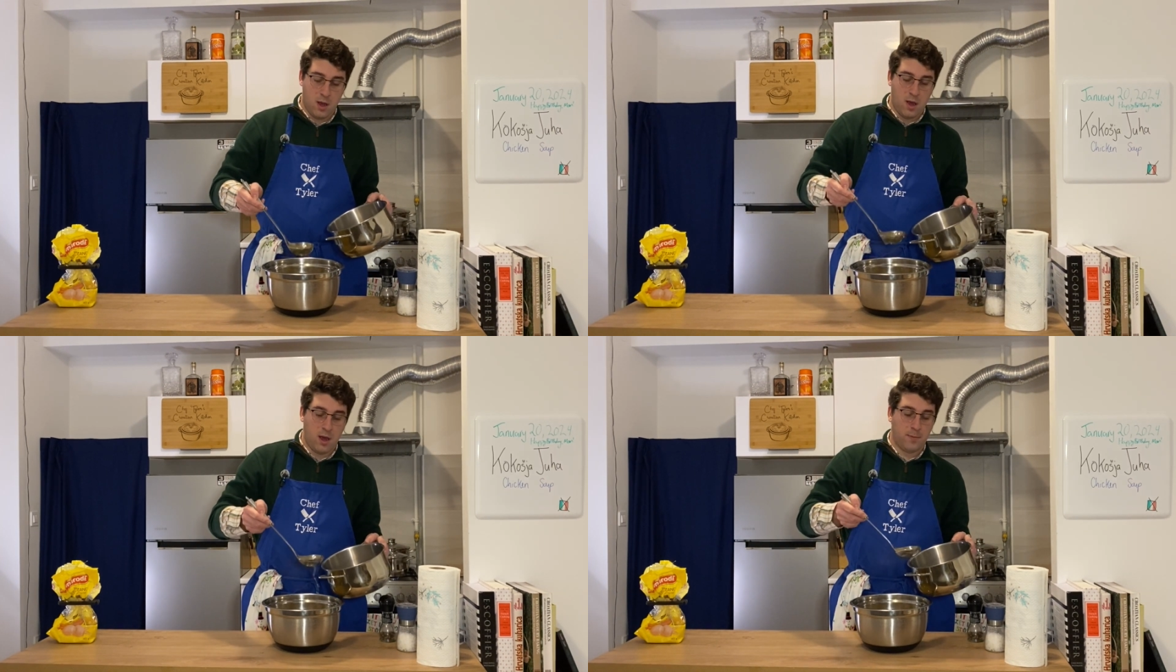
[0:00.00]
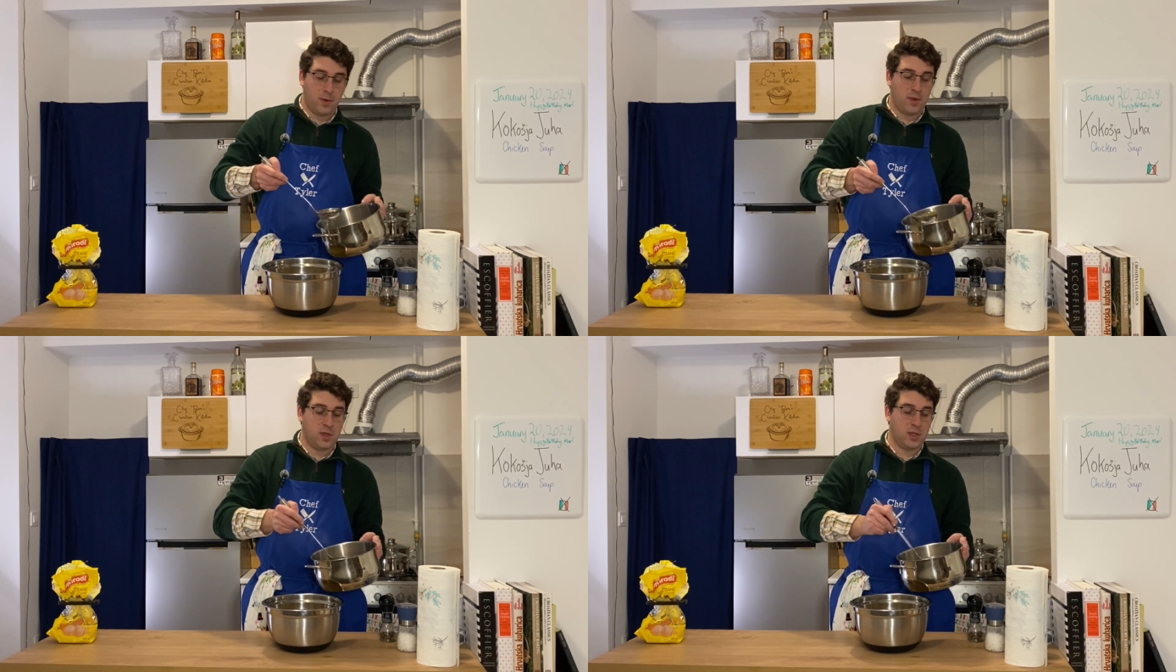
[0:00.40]
and put
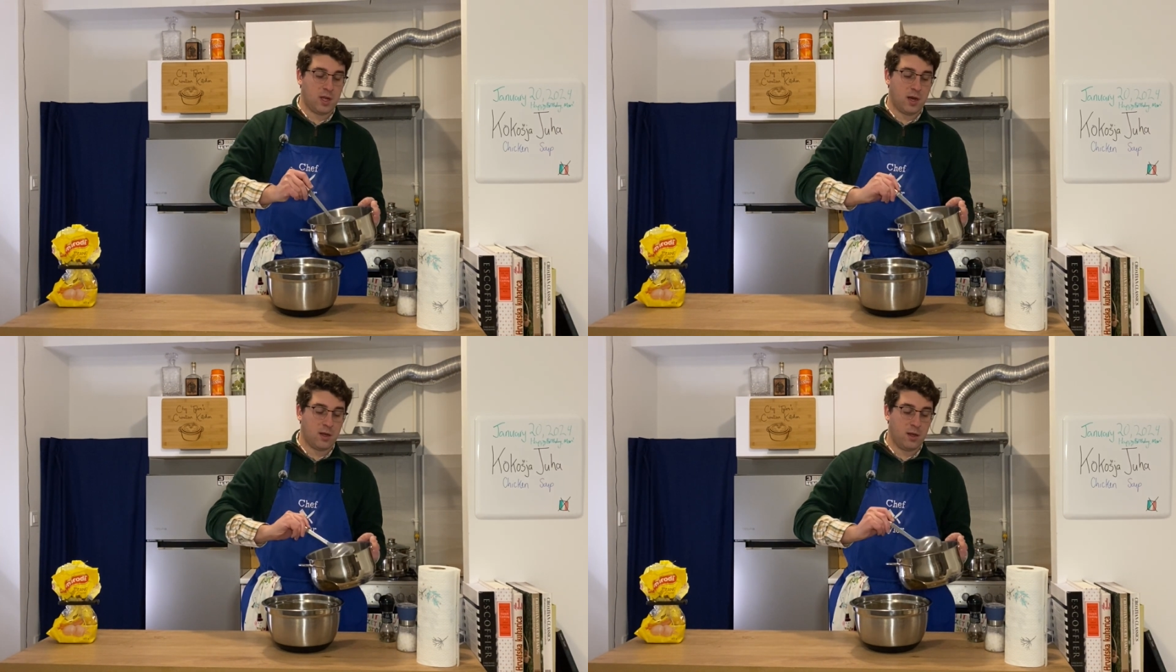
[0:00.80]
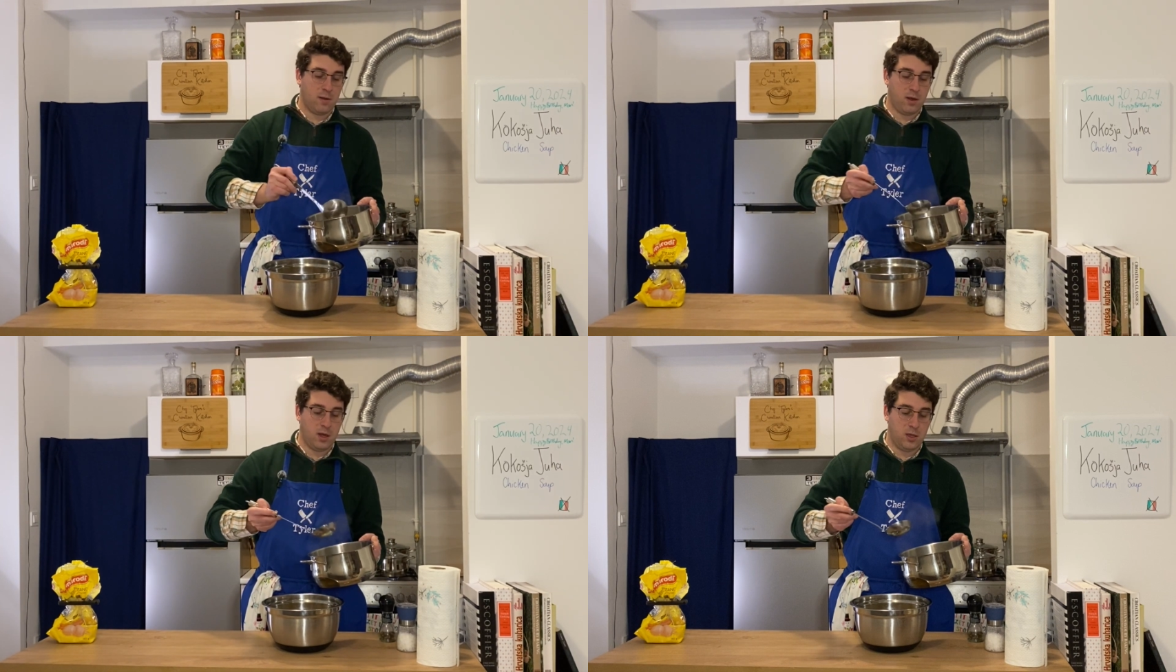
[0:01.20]
the stock
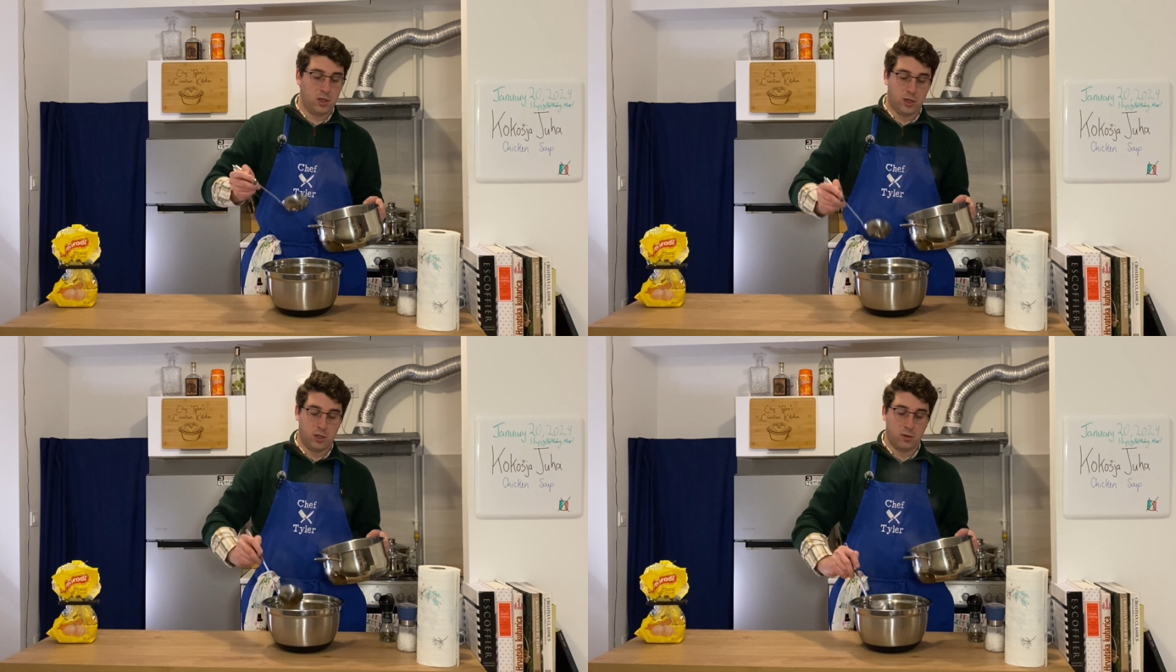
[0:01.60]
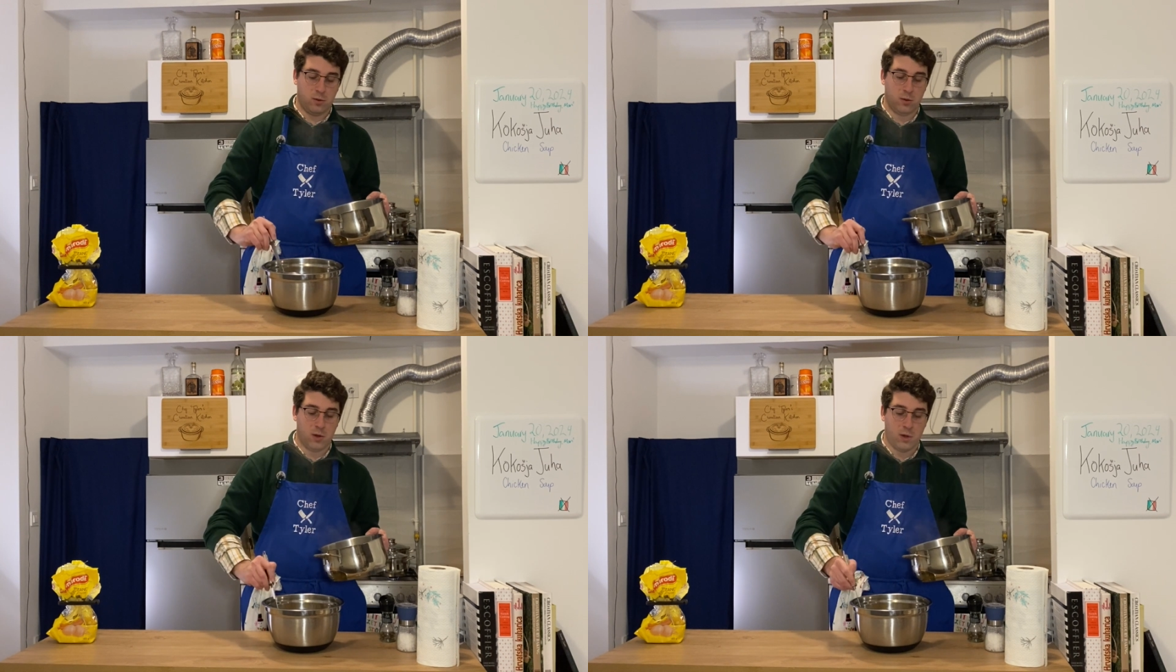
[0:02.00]

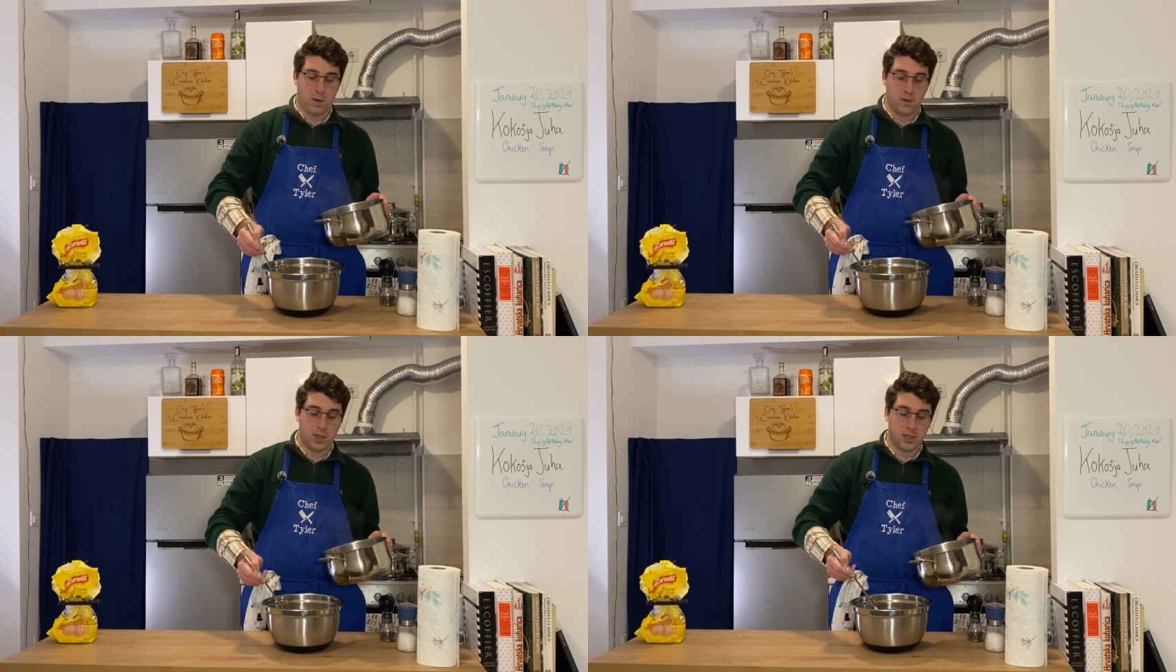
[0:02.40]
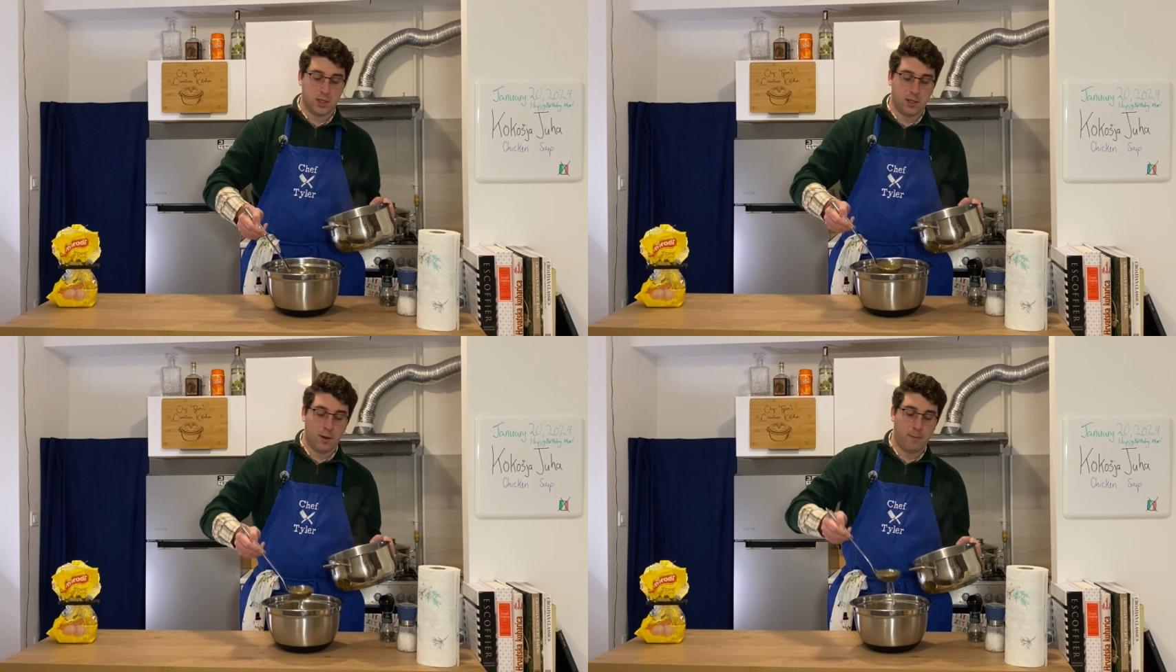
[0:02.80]
into
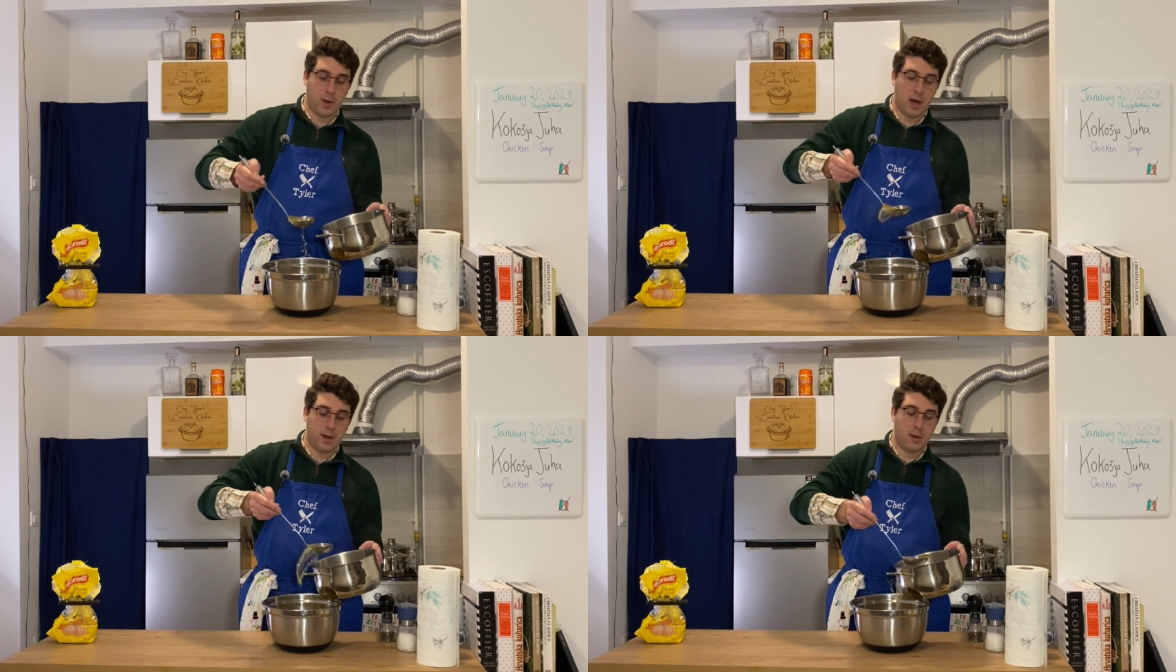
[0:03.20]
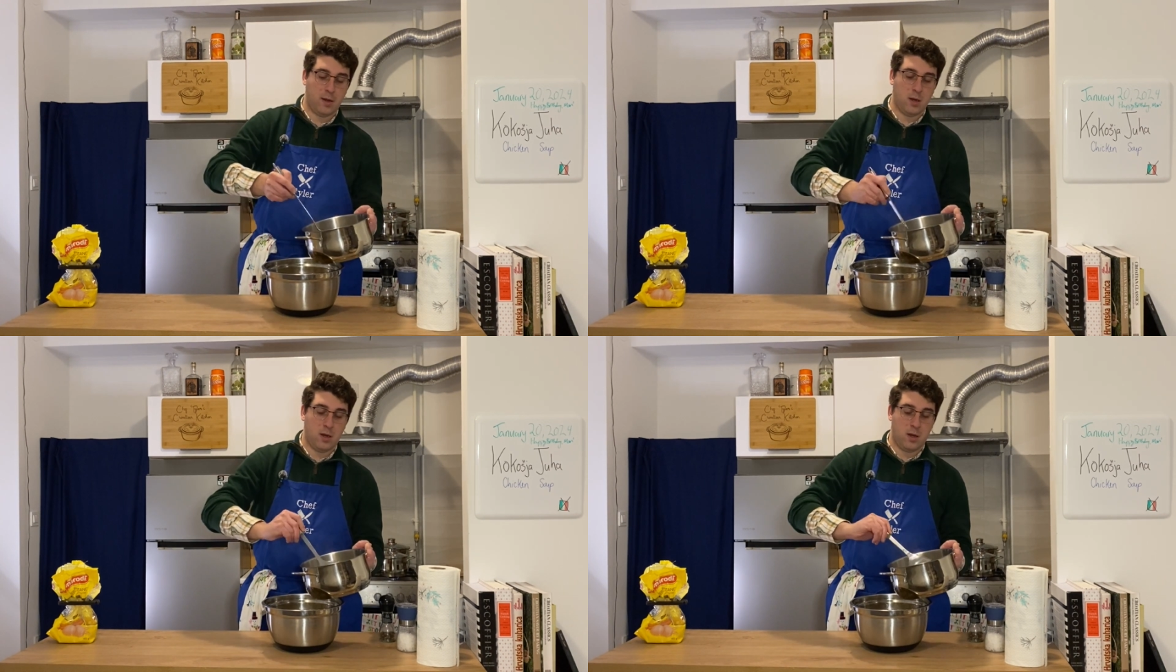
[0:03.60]
this pot
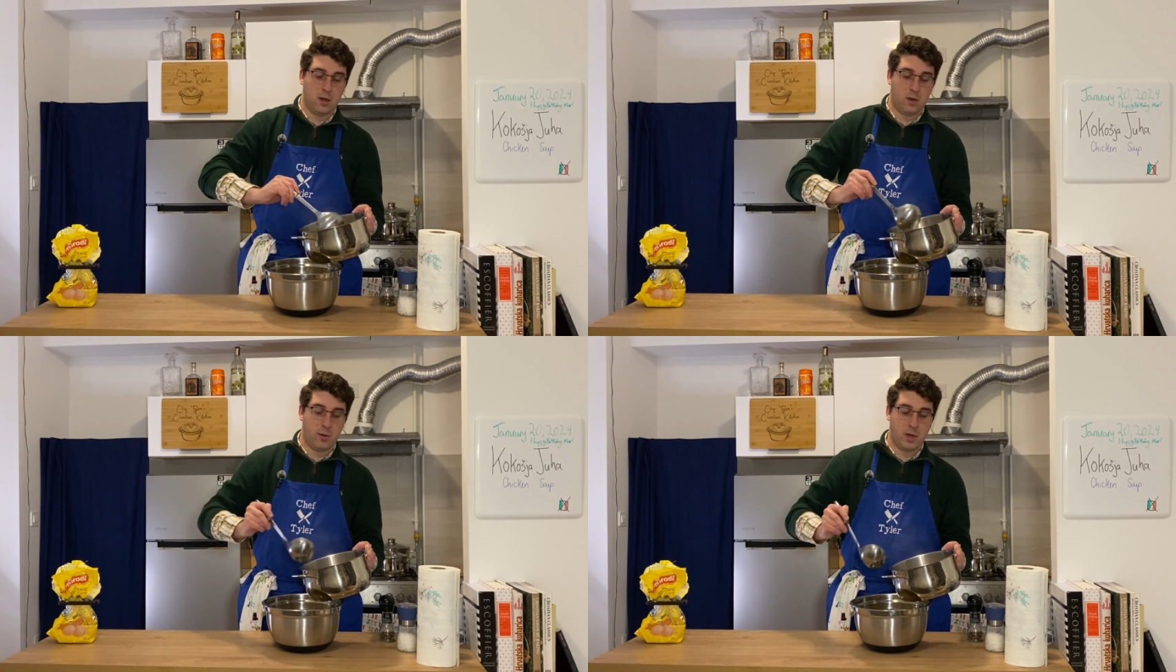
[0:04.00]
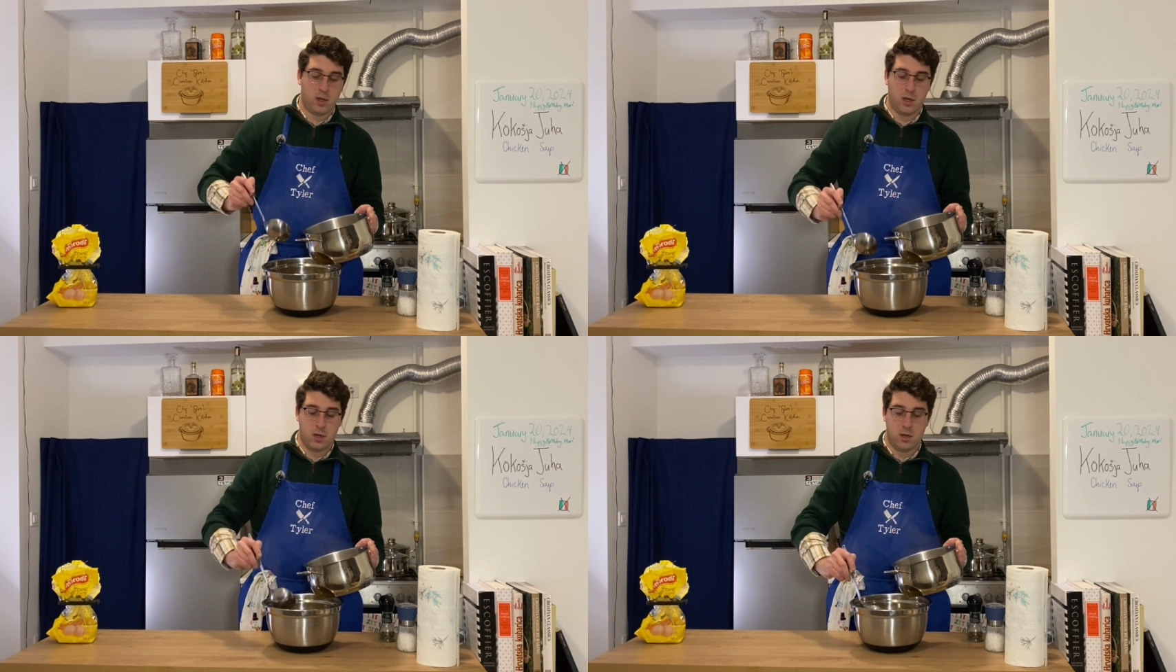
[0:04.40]

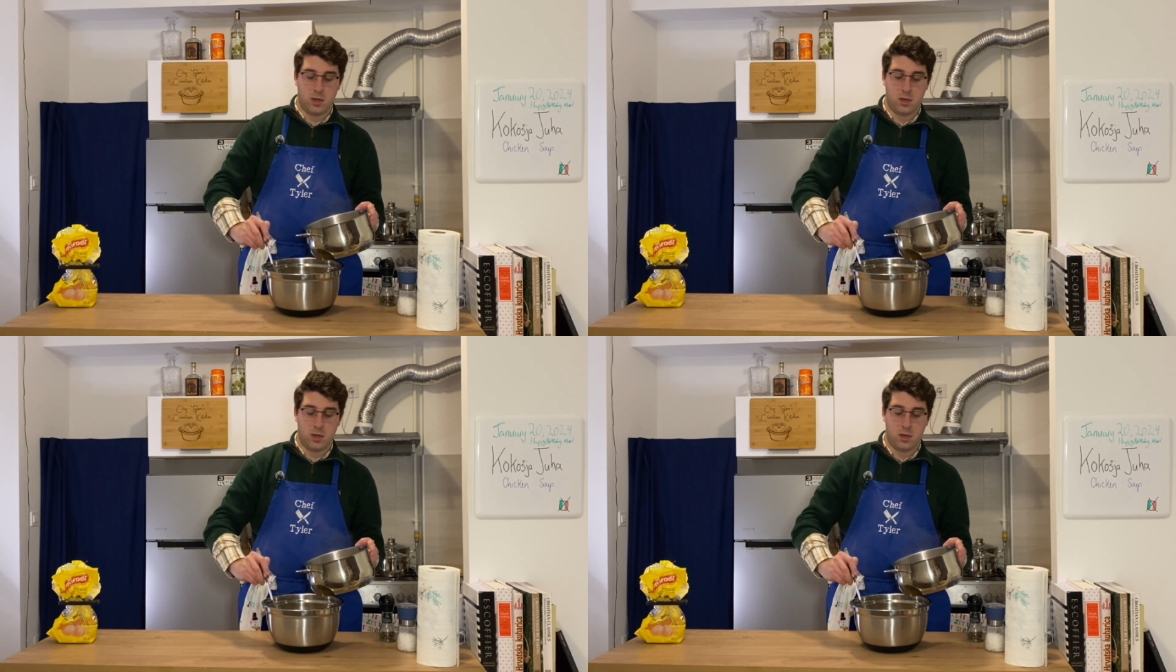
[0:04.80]
quickly.